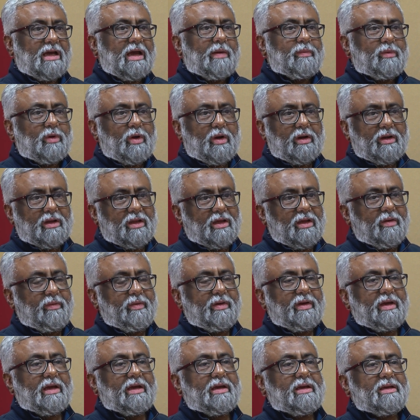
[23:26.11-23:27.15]
I'm not
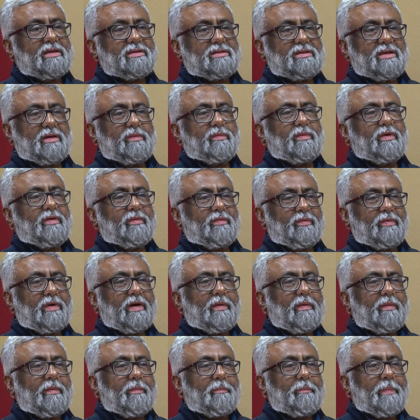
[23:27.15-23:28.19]
giving against them a
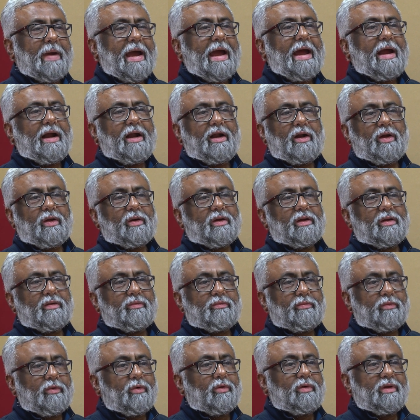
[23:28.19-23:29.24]
pad or a
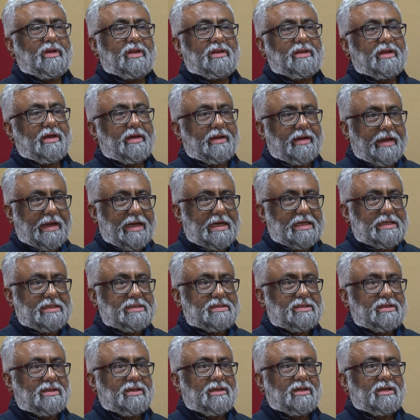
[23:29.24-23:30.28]
phone in their
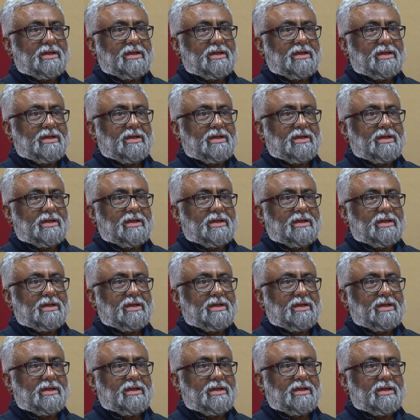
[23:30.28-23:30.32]
hands.